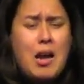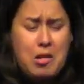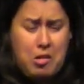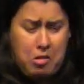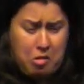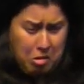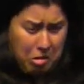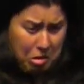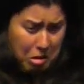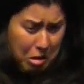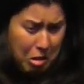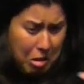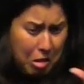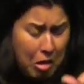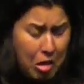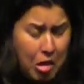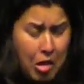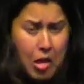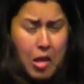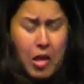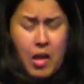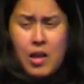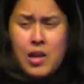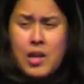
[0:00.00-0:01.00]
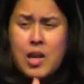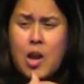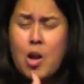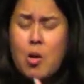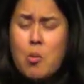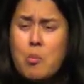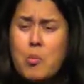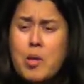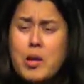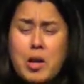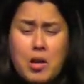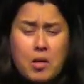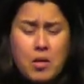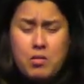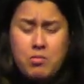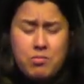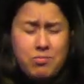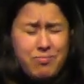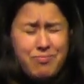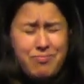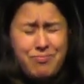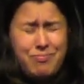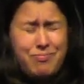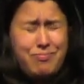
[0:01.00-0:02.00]
He didn't say, "Oh, Jesus doesn't love
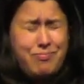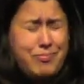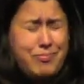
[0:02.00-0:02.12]
me because